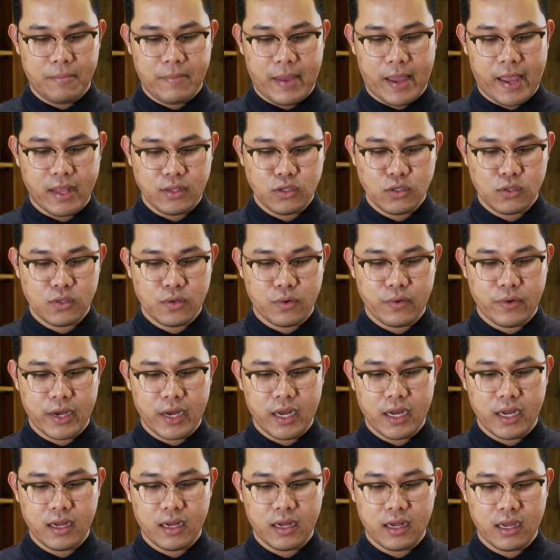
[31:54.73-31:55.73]

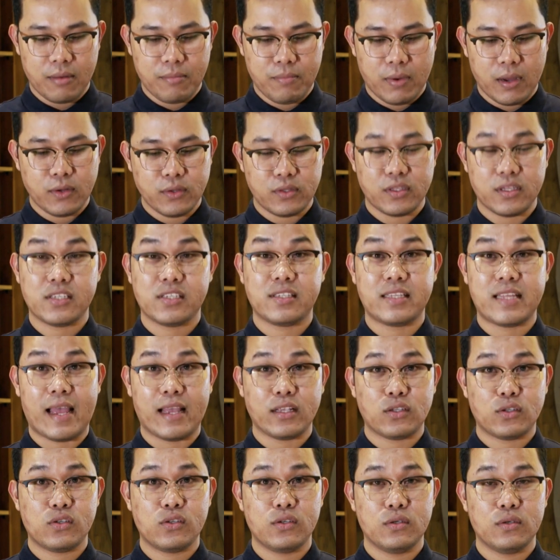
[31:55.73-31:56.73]
answering about the
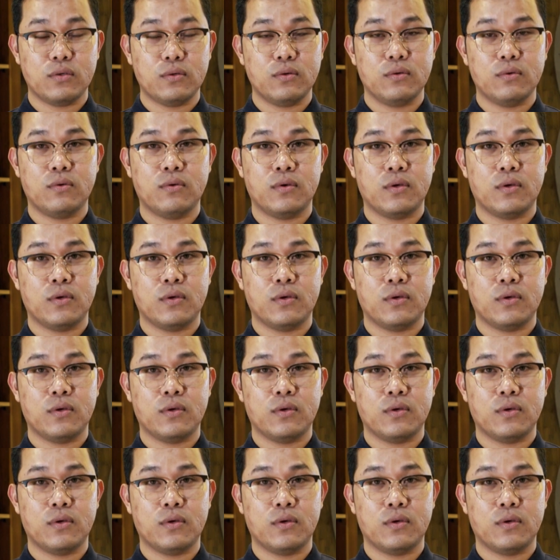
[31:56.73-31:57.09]
statue